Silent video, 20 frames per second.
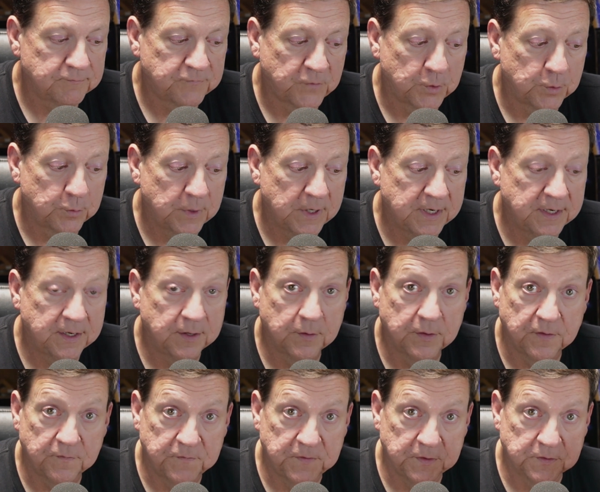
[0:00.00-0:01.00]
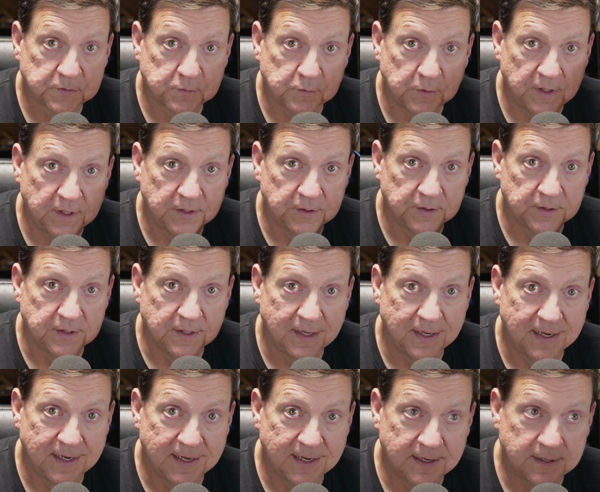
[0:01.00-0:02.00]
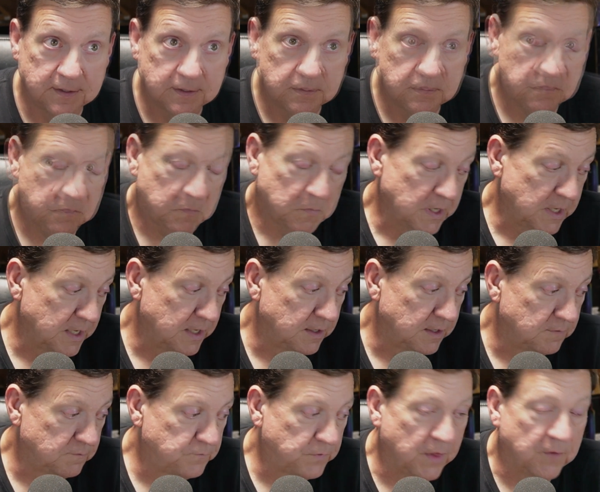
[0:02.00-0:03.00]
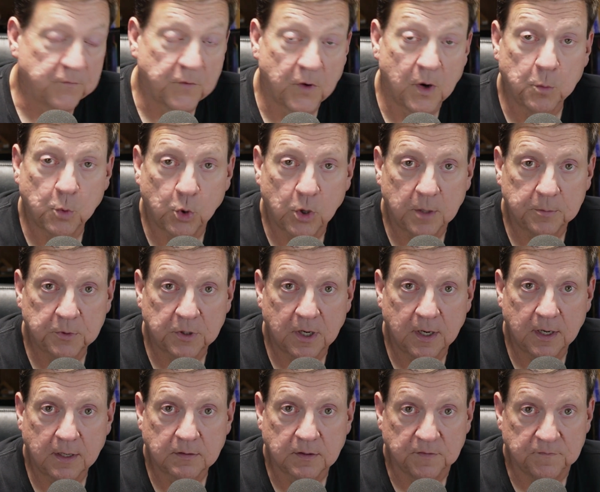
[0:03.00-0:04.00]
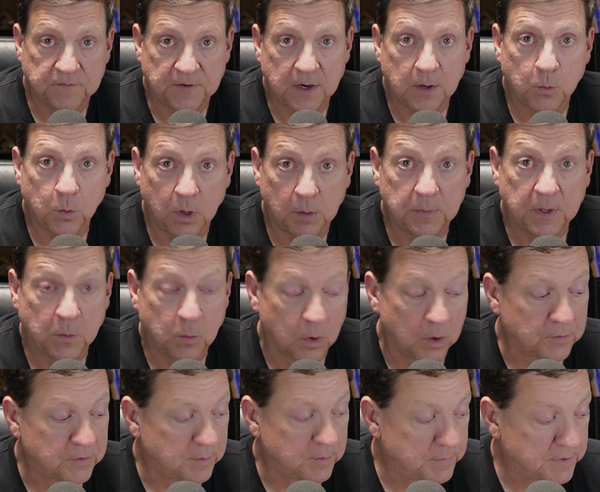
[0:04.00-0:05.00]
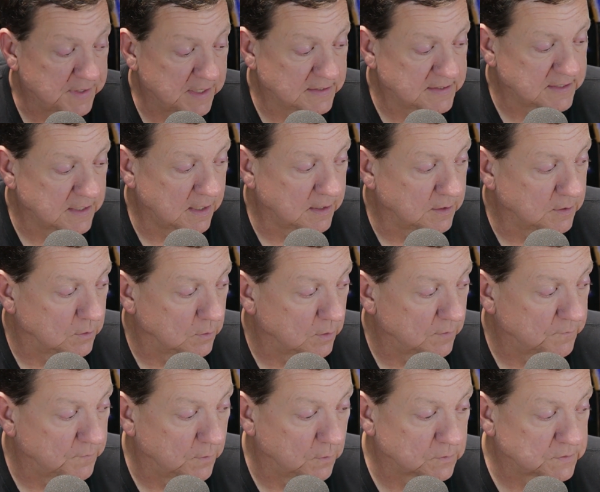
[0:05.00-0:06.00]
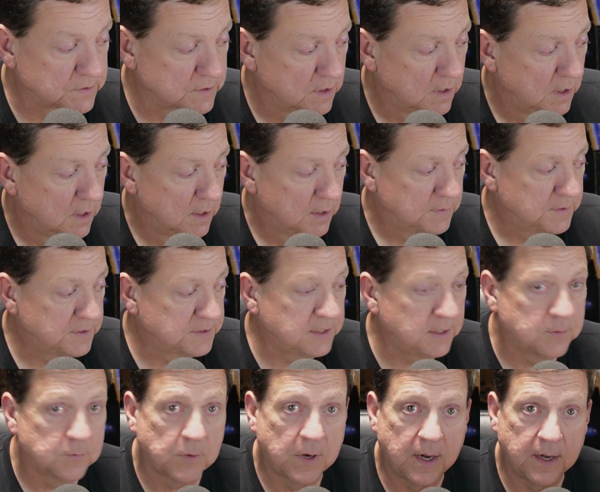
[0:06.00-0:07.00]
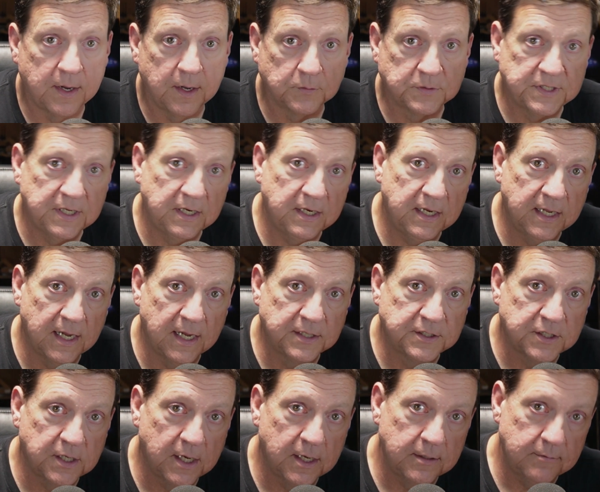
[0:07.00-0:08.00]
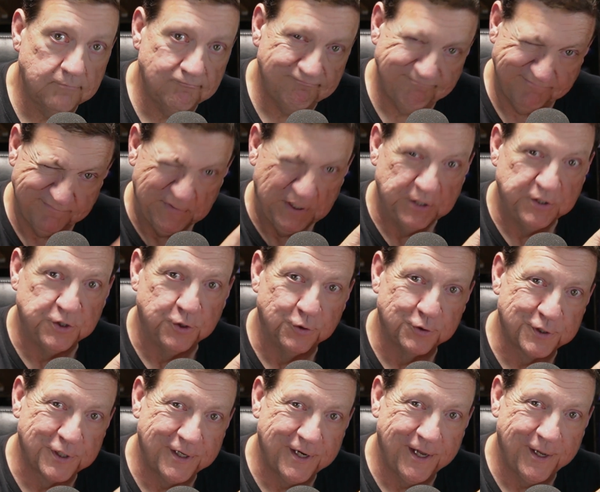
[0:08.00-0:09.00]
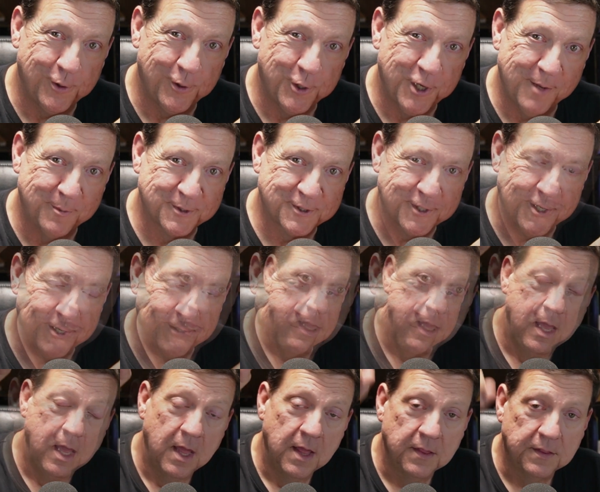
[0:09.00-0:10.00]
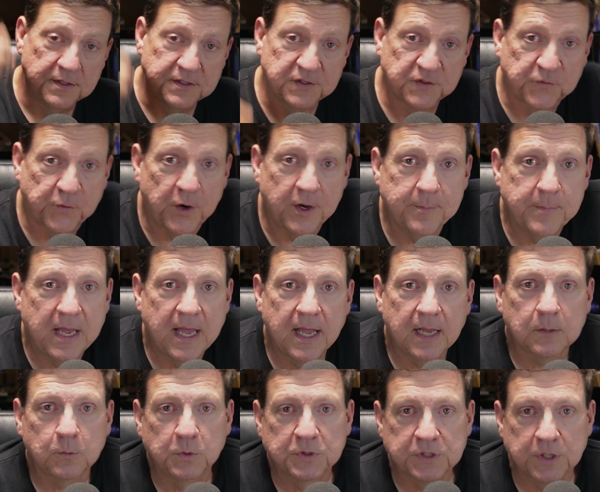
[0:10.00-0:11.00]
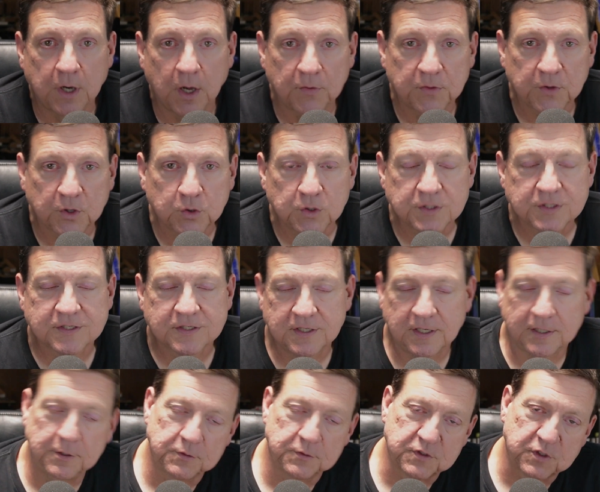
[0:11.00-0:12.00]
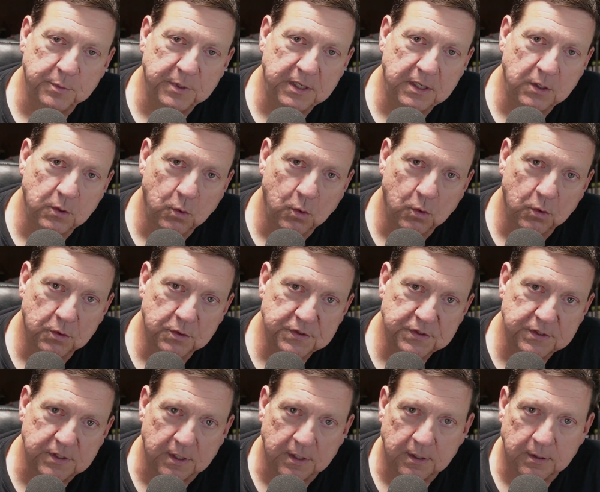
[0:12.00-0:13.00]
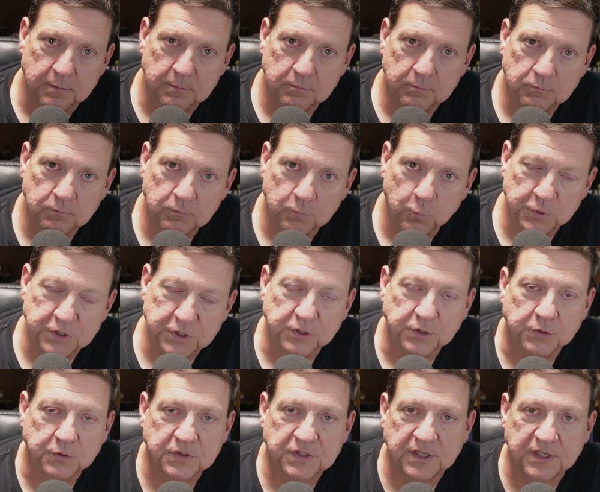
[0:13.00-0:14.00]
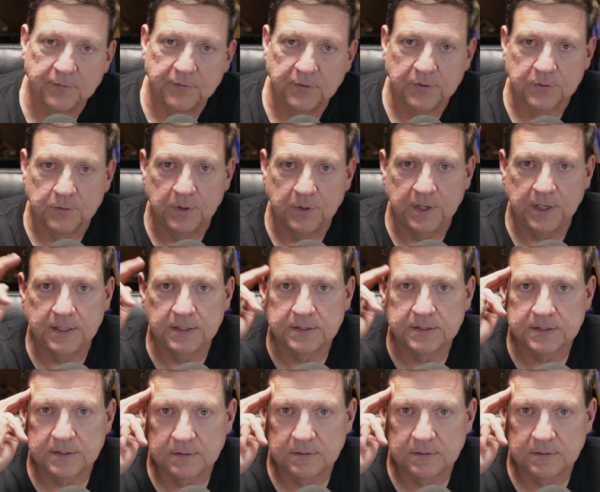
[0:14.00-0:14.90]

a radio that feels really good in the hand, hey, the firmware upgrade could very well be worth it. But that's how you do it, folks. The TID Radio TDH8. Get yours today on Amazon. This is Freddie Mac wishing all the good signals to be yours and wishing you seven threes.